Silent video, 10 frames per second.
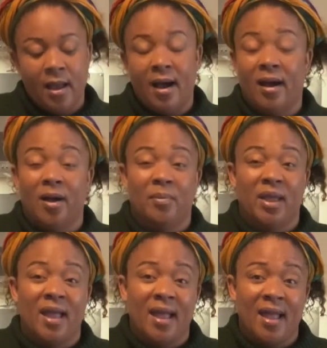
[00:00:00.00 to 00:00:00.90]

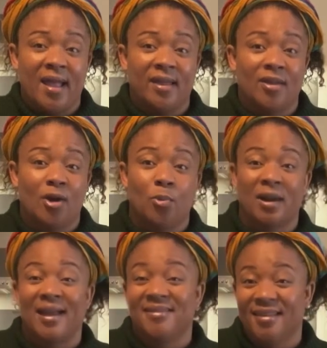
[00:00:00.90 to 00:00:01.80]
And what
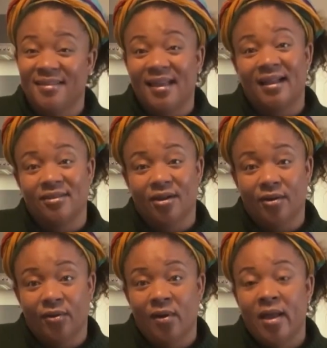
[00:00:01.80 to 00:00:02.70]
I did not
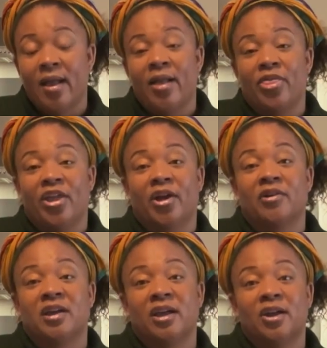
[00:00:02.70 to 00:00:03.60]
know,
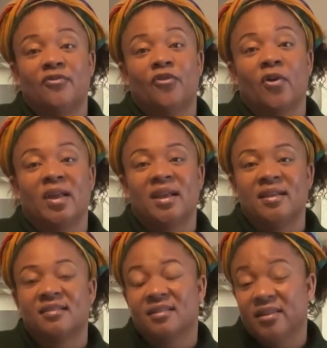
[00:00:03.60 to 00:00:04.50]
they're good for
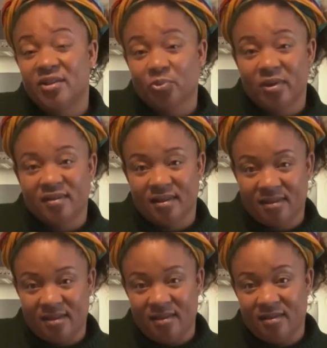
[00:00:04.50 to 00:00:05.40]
insulin
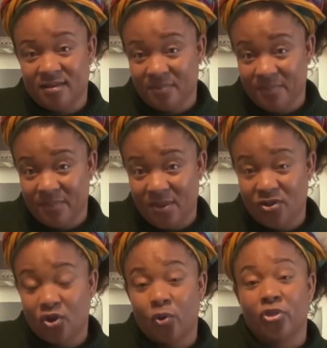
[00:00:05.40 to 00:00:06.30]
resistance. So